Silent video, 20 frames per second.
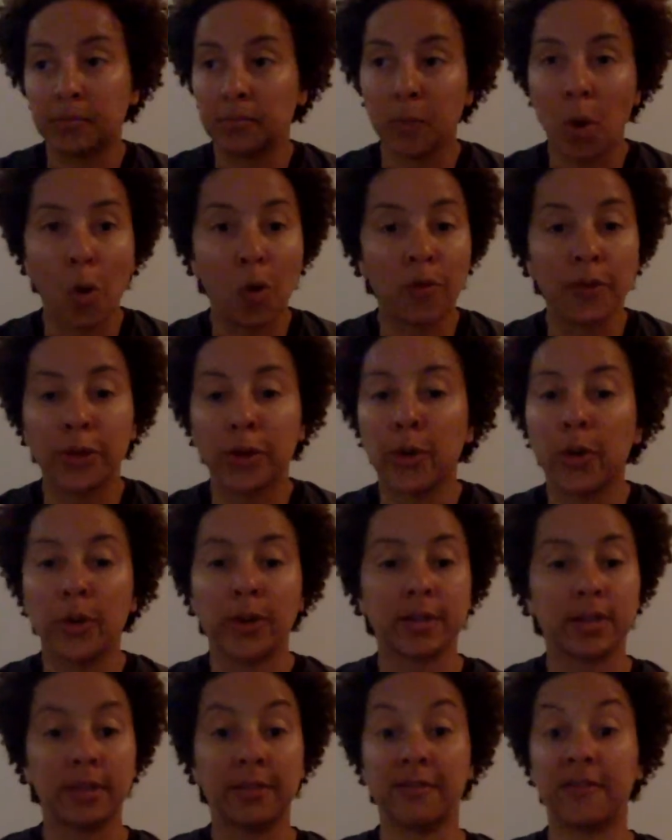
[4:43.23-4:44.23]
over the
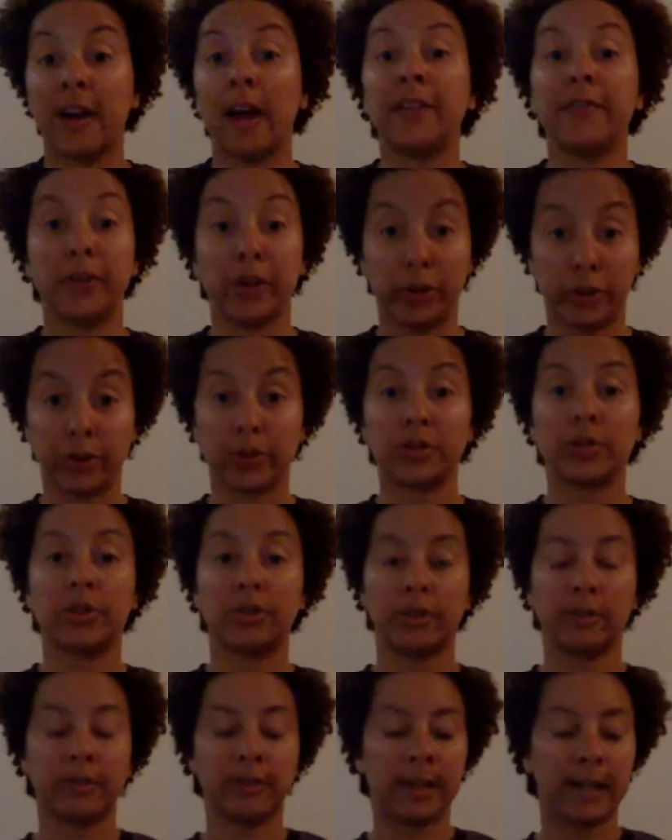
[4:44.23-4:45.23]
course of 5 years,
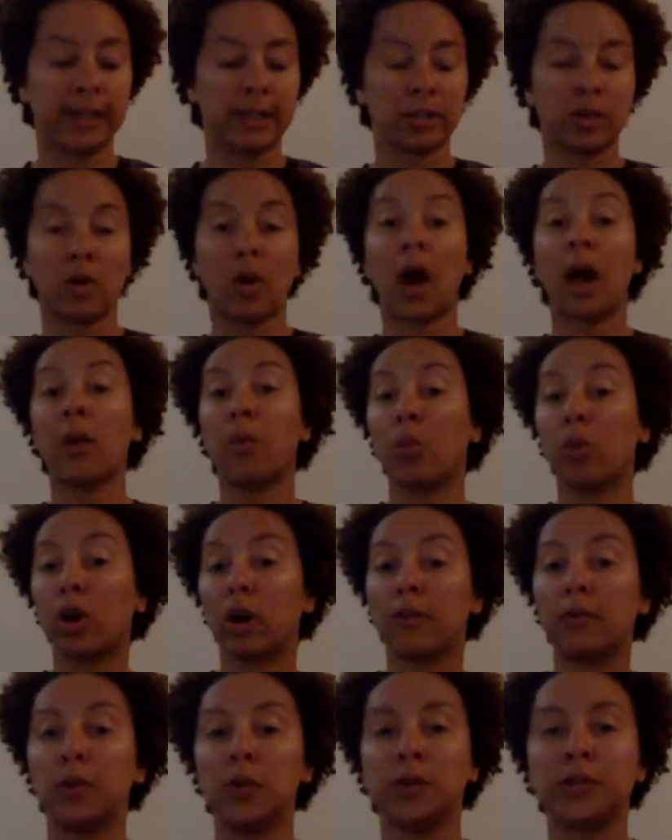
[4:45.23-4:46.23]
right? So I
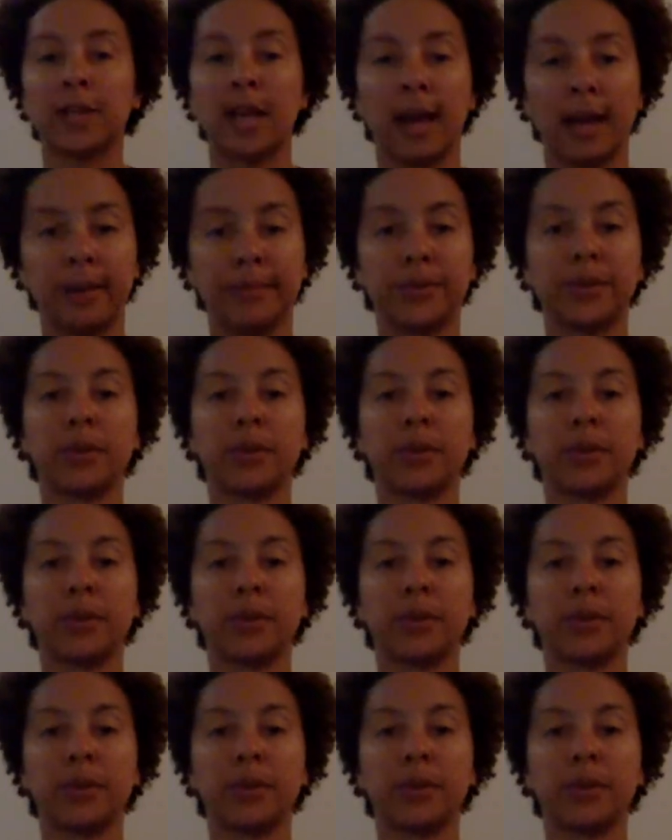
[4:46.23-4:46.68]
work full time.